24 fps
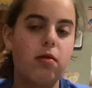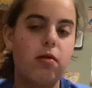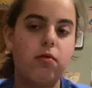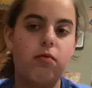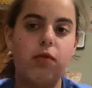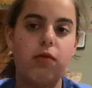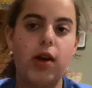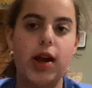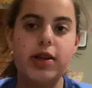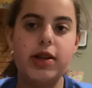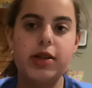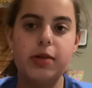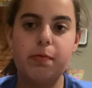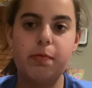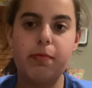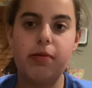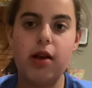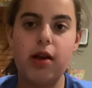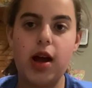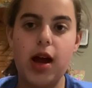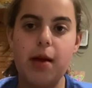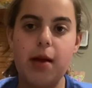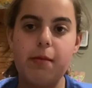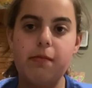right
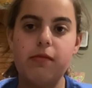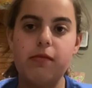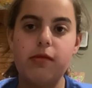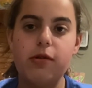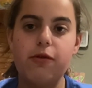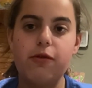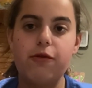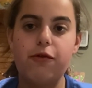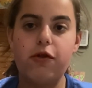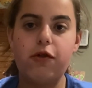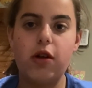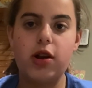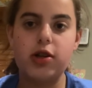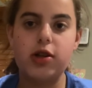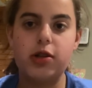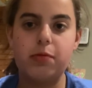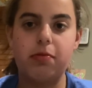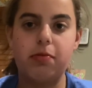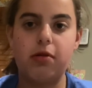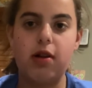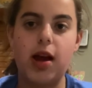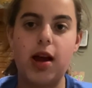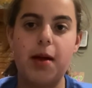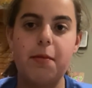prime, front
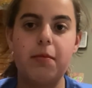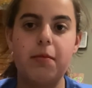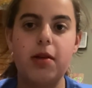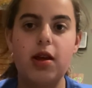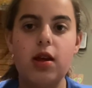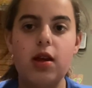prime.